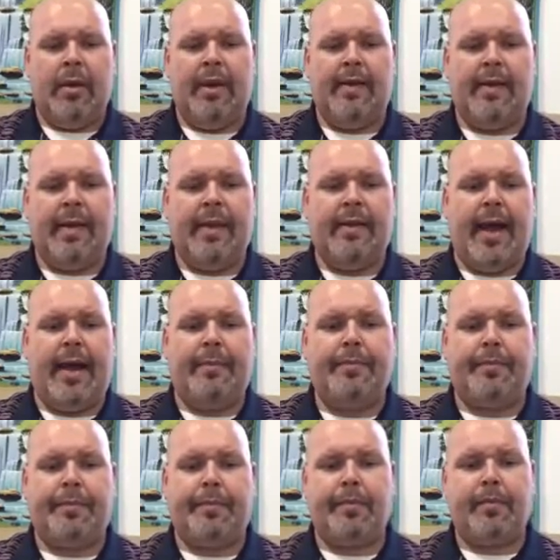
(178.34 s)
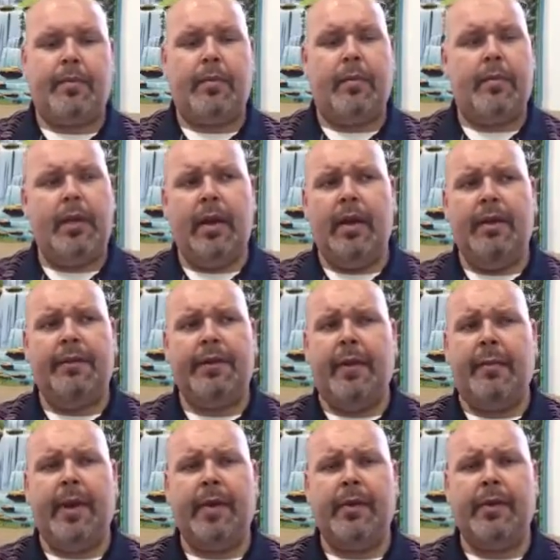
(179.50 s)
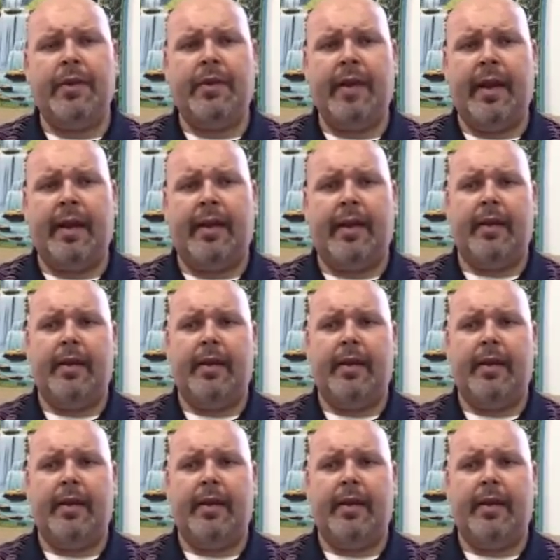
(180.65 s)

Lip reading: He said that if somebody was sick